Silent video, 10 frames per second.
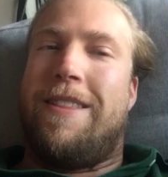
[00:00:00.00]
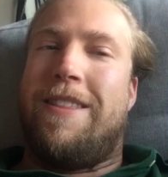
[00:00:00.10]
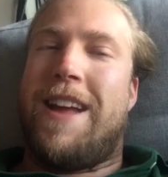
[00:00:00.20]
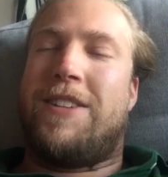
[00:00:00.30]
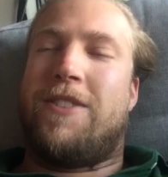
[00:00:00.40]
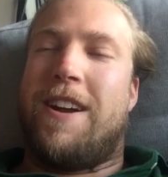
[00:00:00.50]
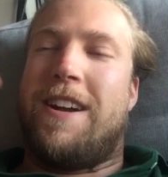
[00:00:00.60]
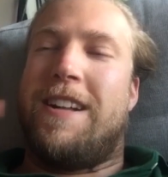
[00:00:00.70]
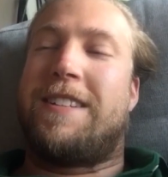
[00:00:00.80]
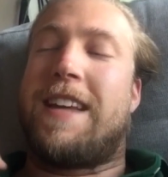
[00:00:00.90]
That's right,
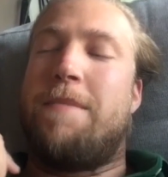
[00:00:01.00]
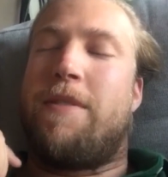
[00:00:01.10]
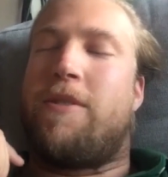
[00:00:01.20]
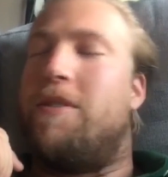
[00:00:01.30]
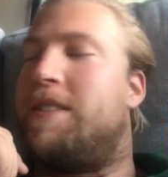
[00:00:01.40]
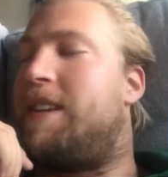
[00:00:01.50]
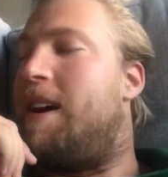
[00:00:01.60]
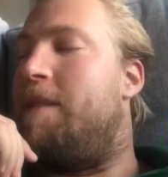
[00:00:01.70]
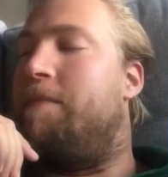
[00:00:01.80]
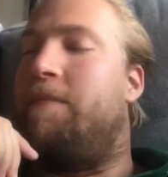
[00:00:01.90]
it's Game of Thrones
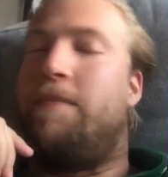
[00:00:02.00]
time.